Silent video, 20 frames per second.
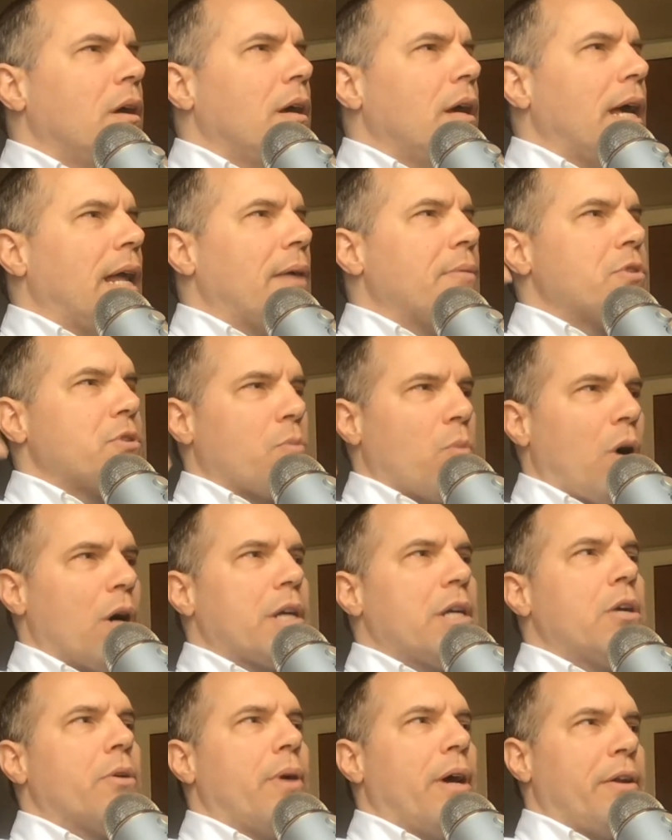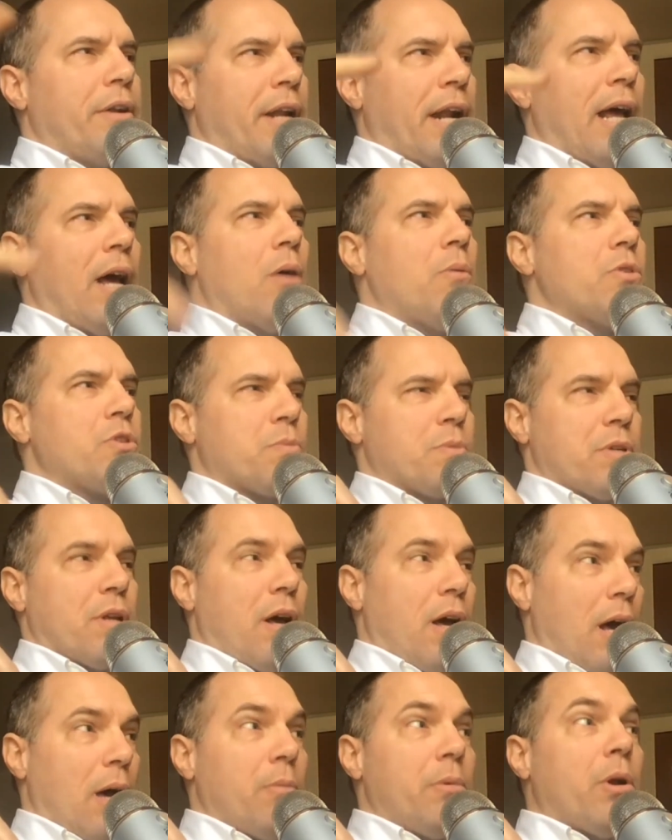And I was walking around, and I
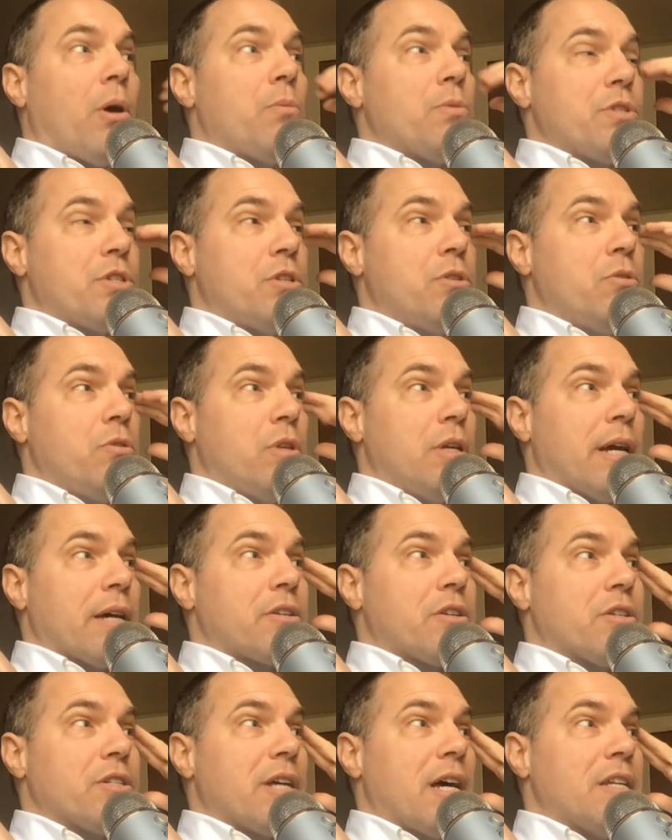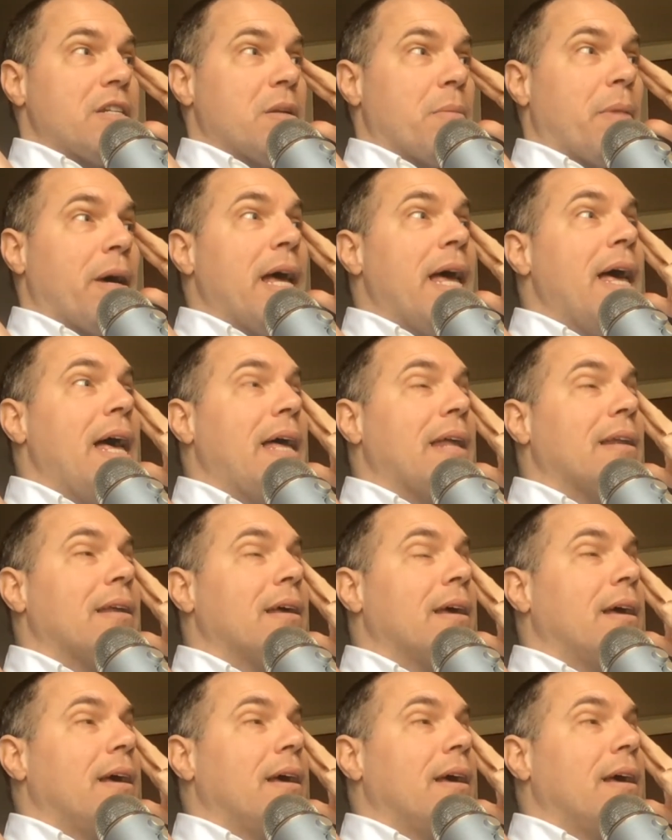would always do the exercise in my head.